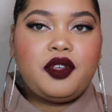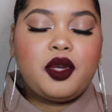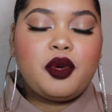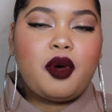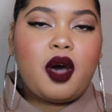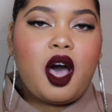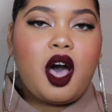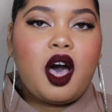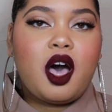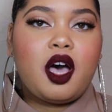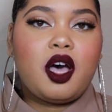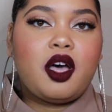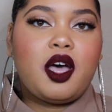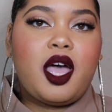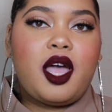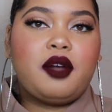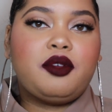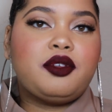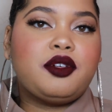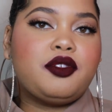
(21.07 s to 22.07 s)
you all
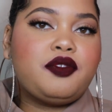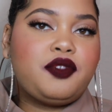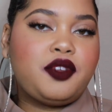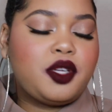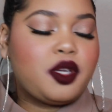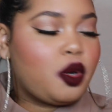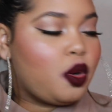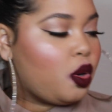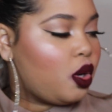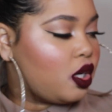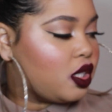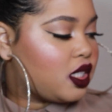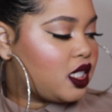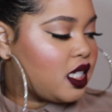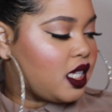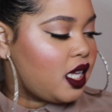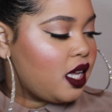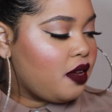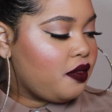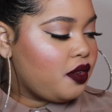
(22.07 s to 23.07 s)
a review or
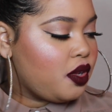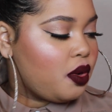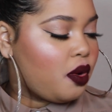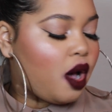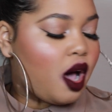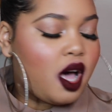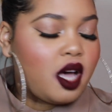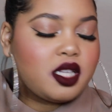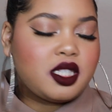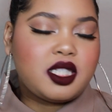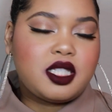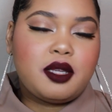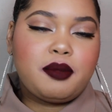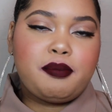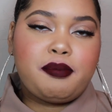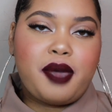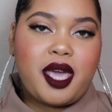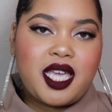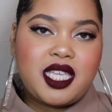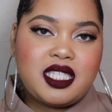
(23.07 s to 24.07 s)
to give you all
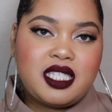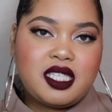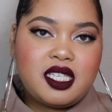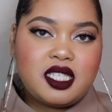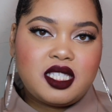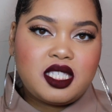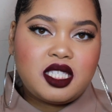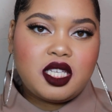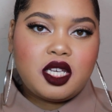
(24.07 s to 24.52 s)
some basis